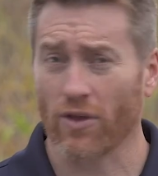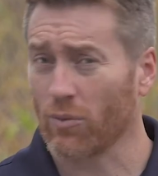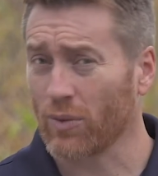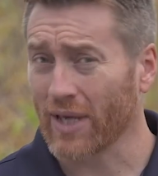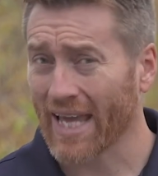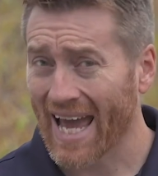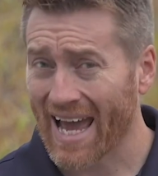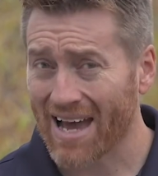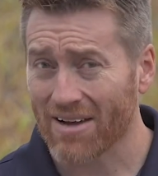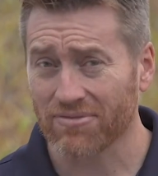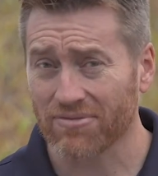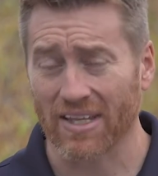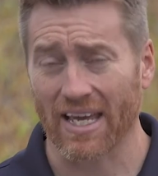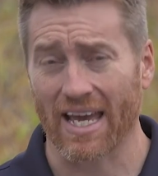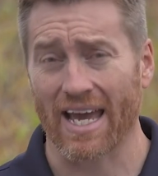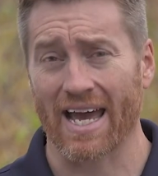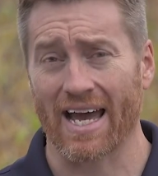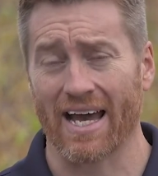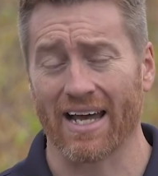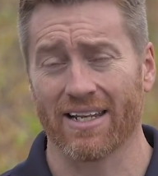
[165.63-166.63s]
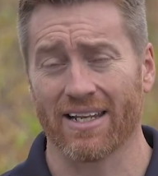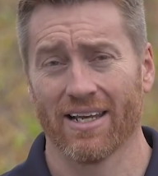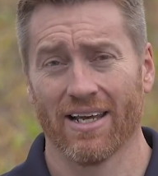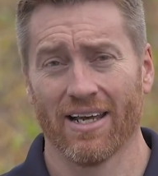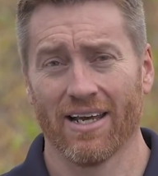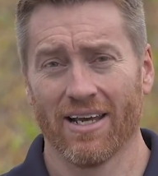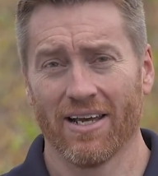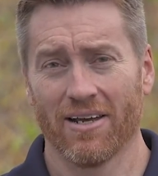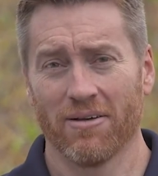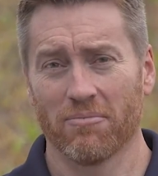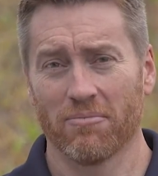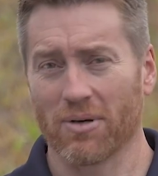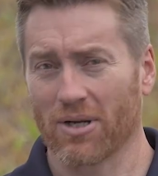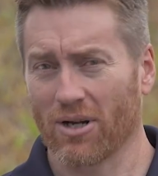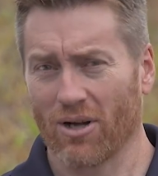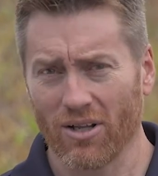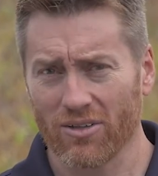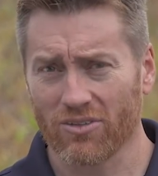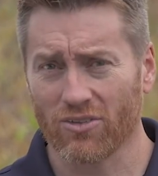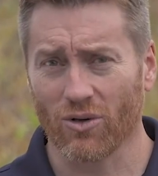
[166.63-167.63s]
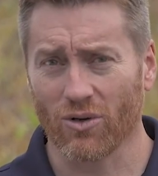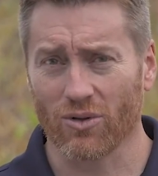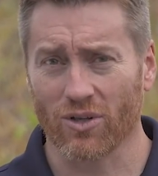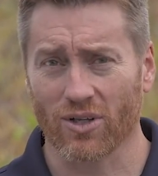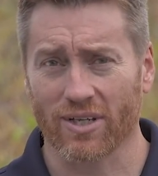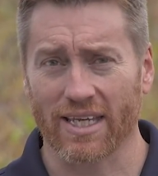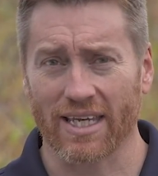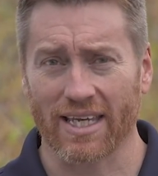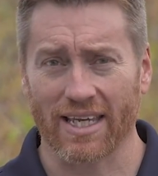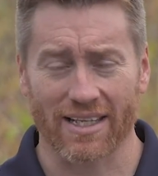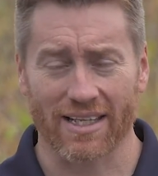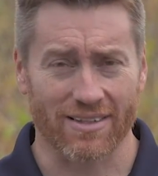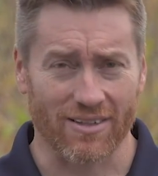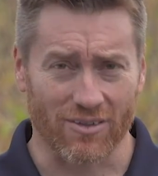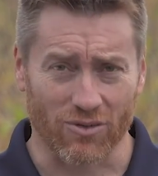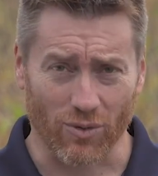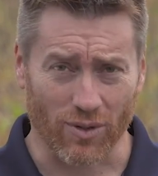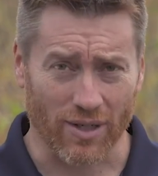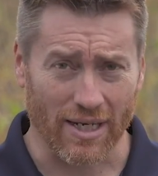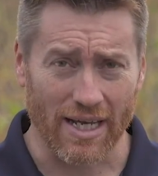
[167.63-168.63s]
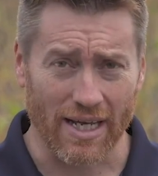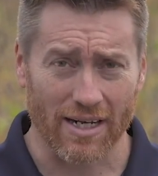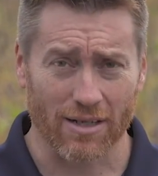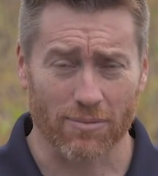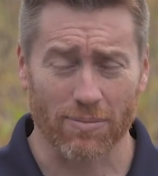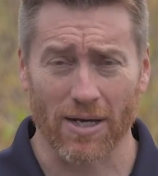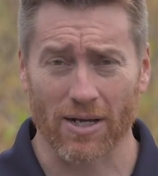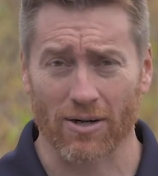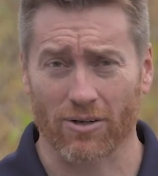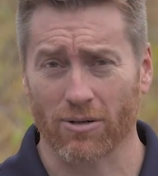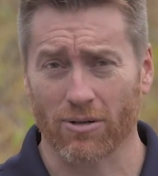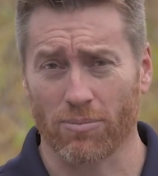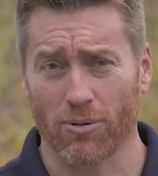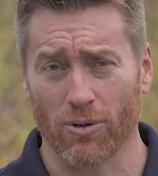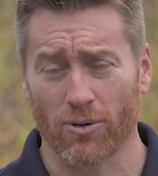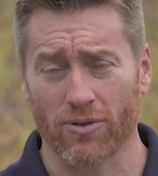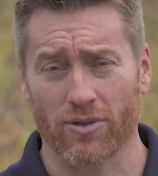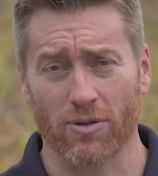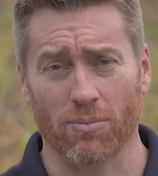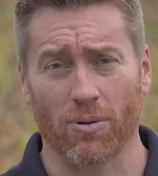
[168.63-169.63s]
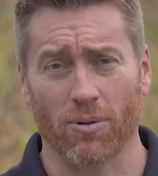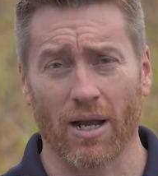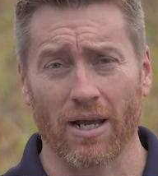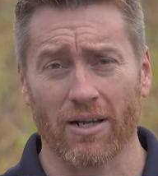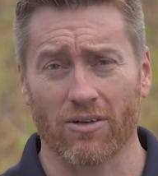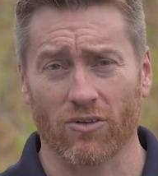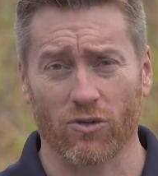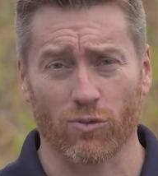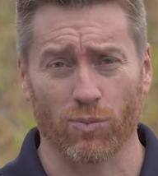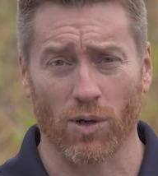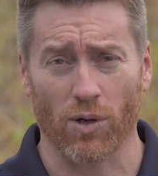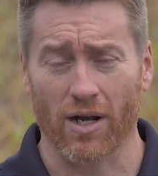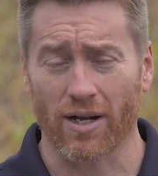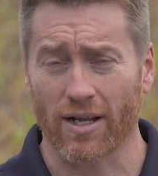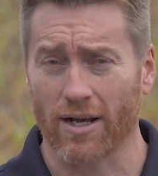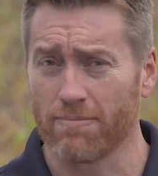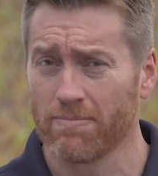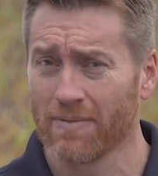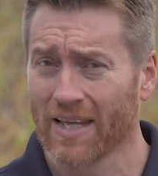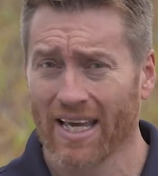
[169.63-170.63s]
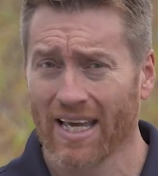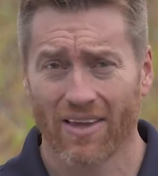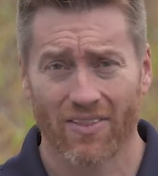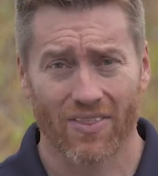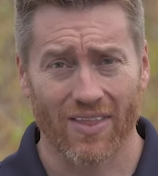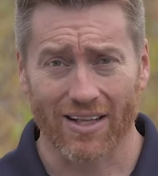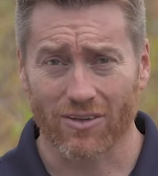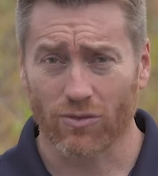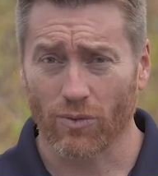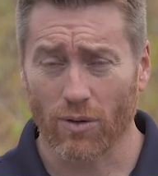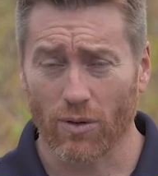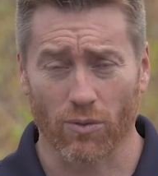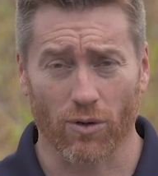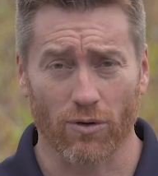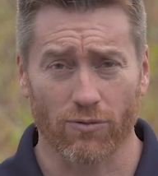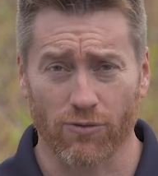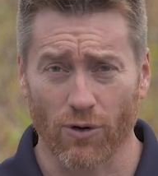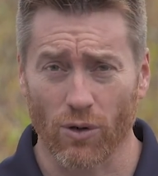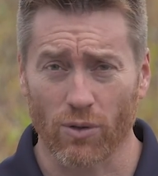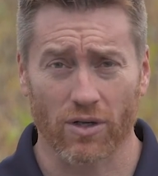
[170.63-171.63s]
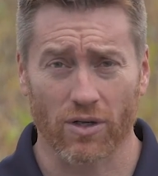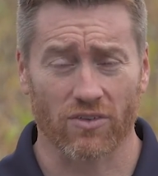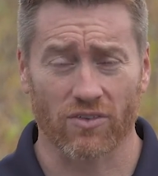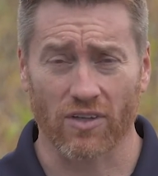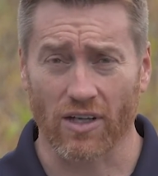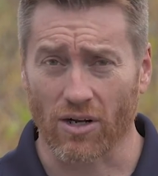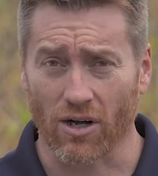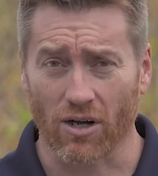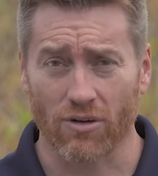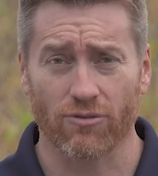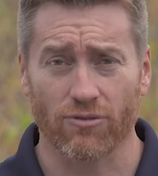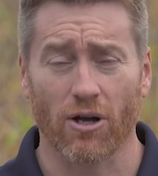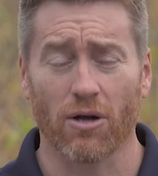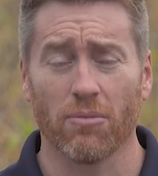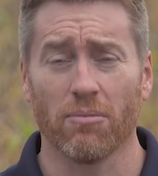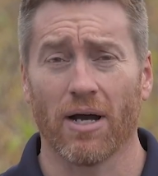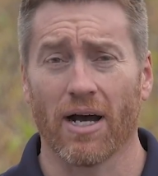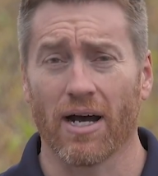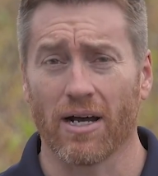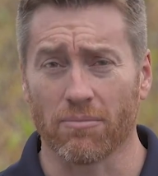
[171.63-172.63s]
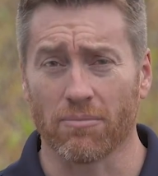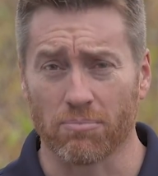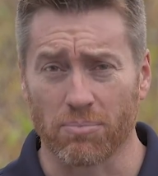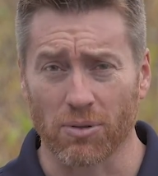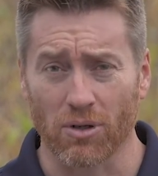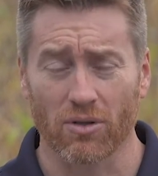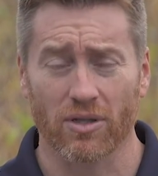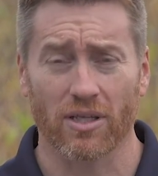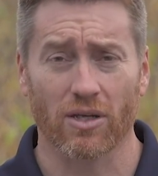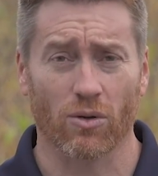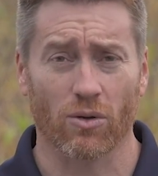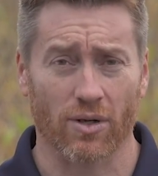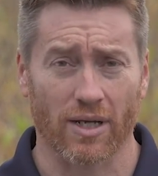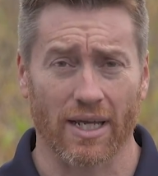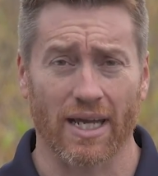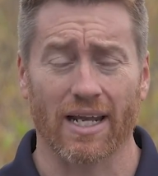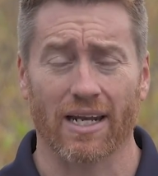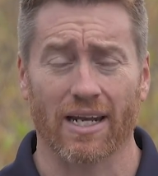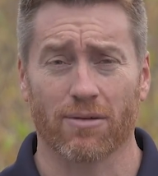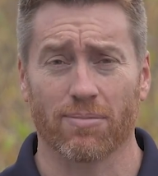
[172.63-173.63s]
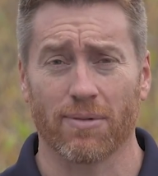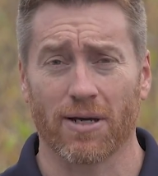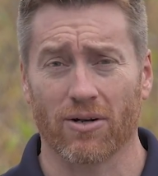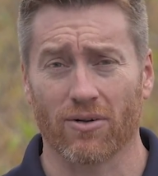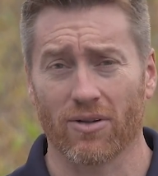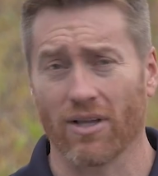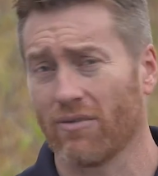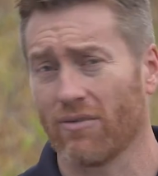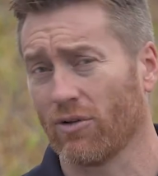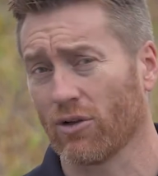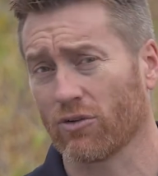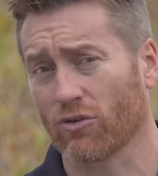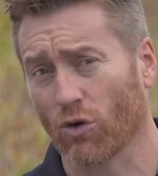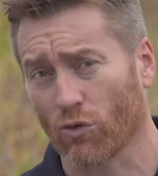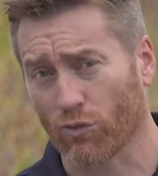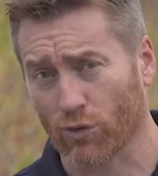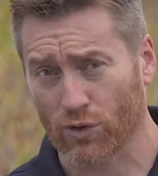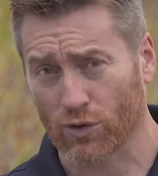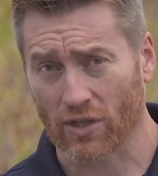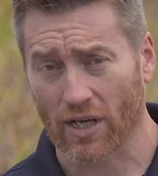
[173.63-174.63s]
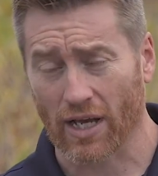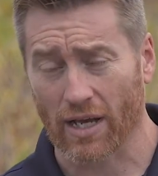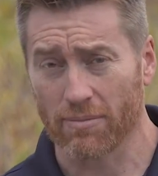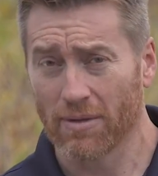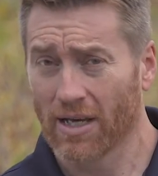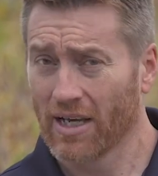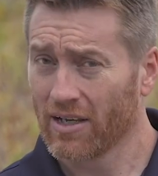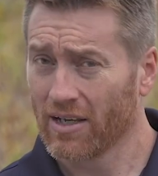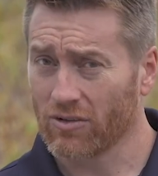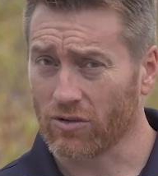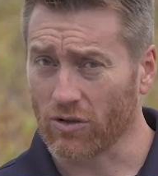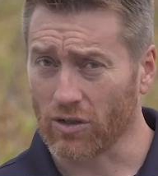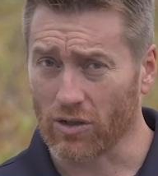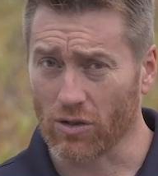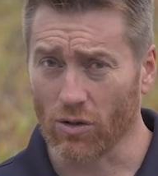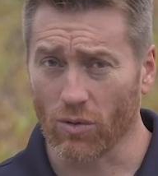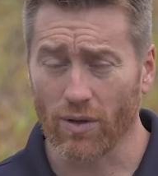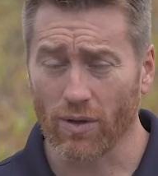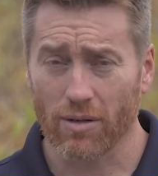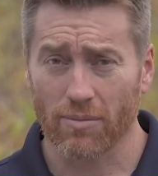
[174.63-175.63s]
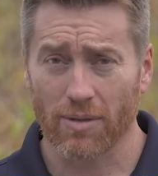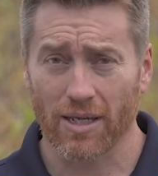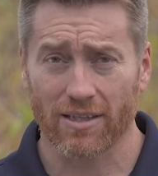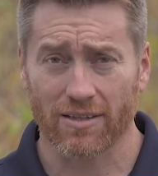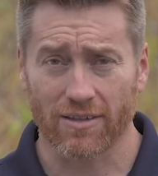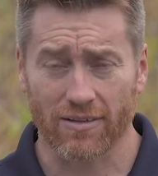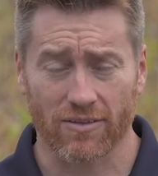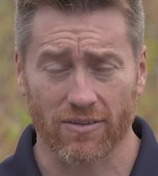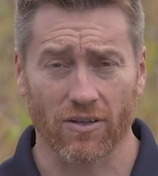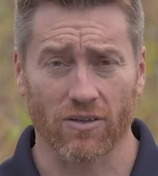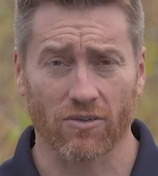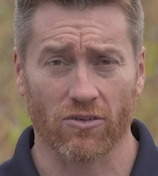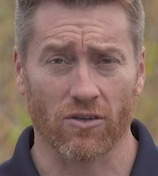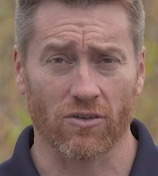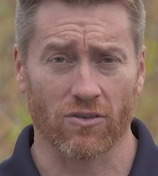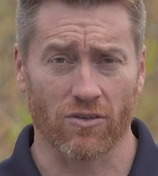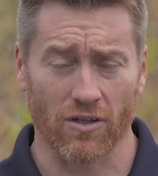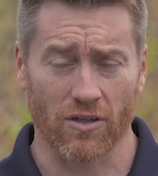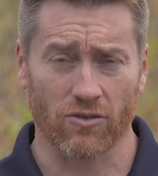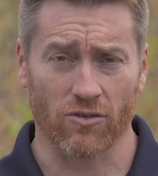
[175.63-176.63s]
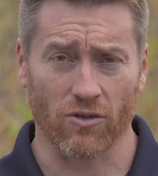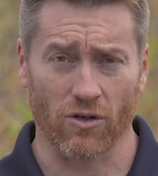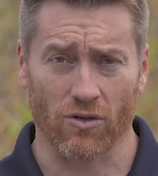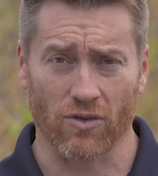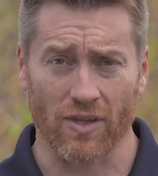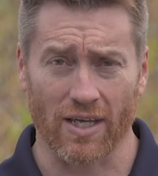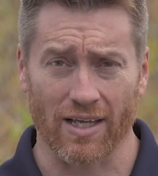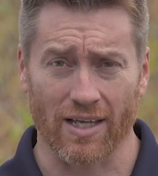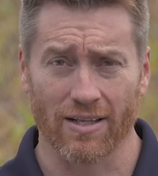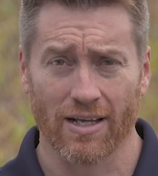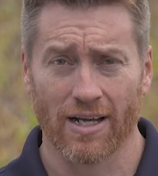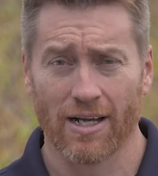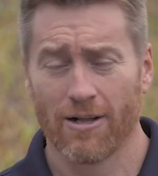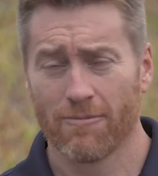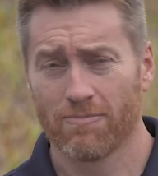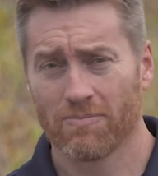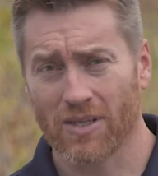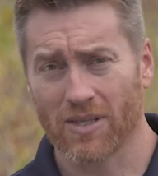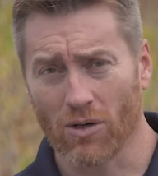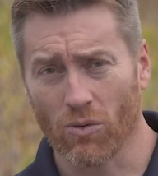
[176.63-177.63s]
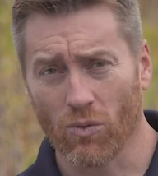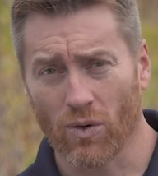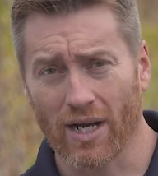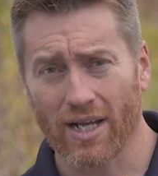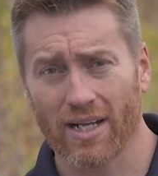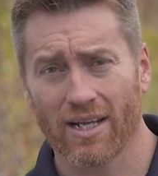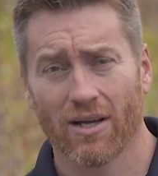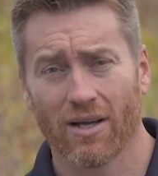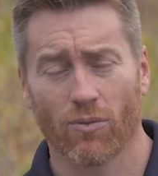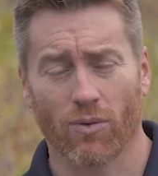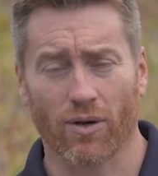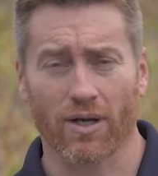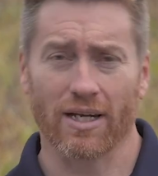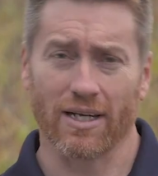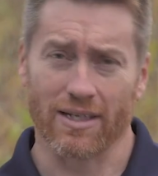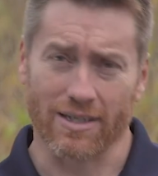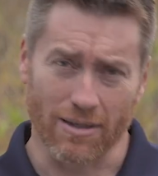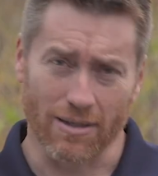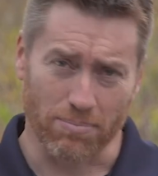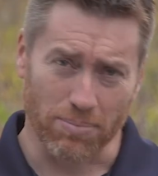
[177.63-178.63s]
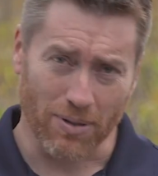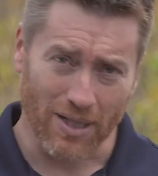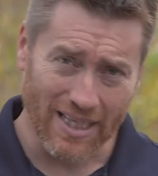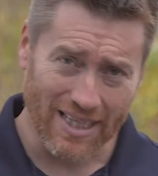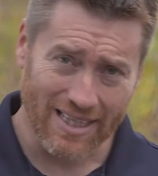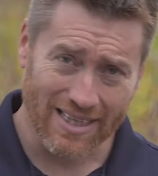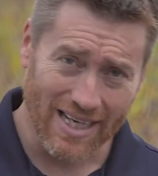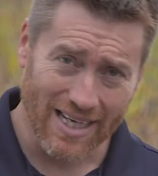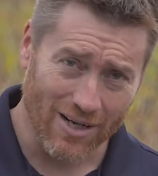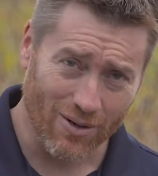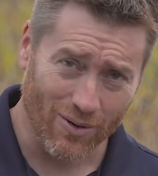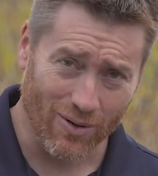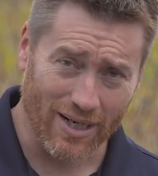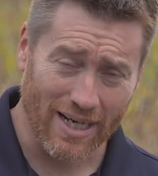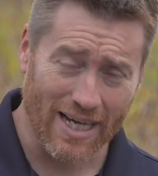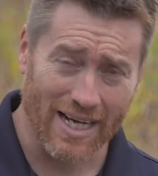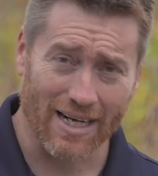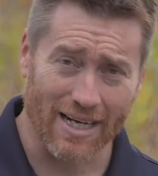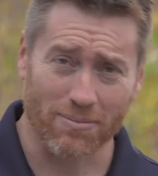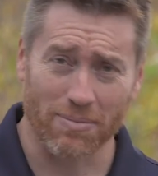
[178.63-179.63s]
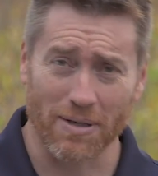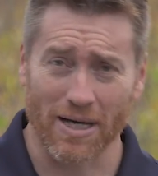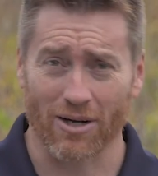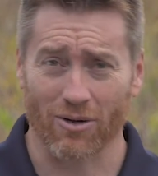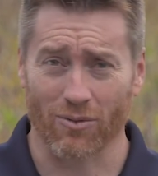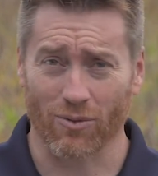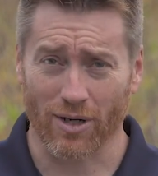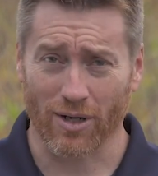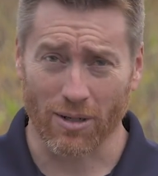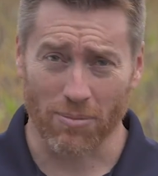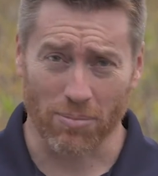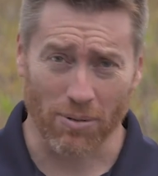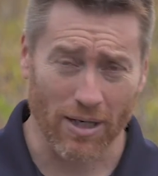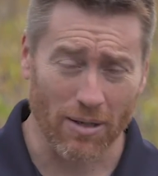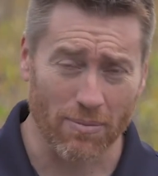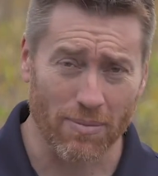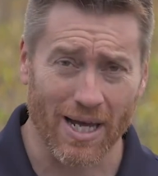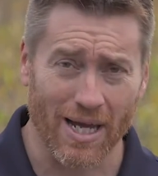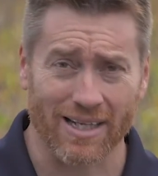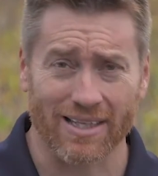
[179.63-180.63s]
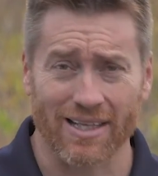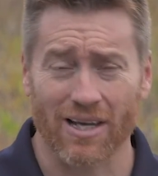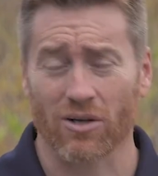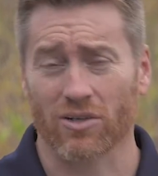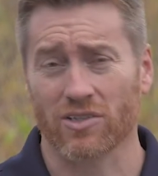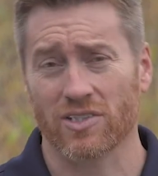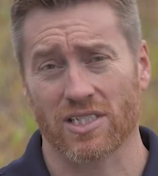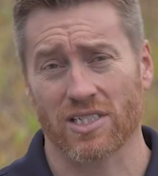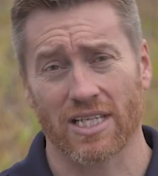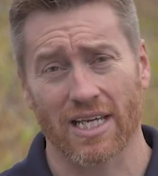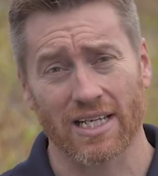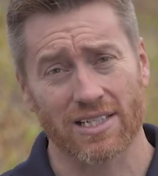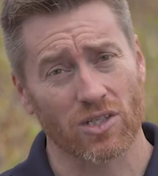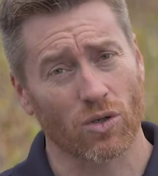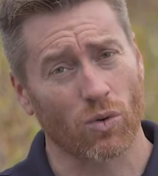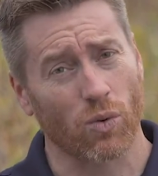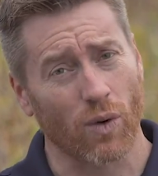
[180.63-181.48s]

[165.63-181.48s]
that we have to add but also looking at this organic matter component that Brian just brought up, that's why we're focused on our farm on building organic matter levels over time. So you don't want to make decisions this year that, you know what, we're going to deplete that organic matter and we're going to bring it back down because it takes